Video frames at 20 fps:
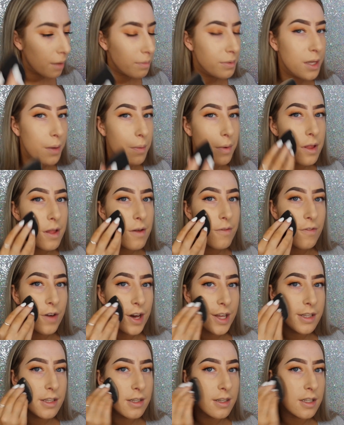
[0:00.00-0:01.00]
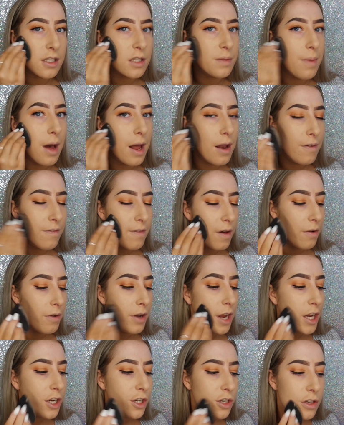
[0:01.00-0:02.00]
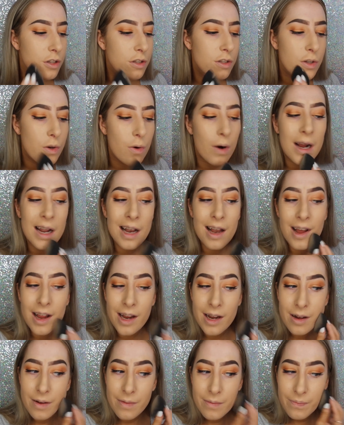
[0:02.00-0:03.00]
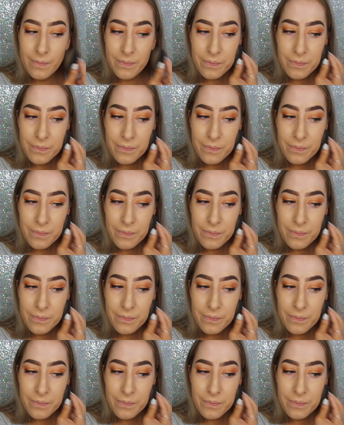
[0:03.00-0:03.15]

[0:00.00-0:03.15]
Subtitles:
I'm someone that finds the smell of foundations quite like,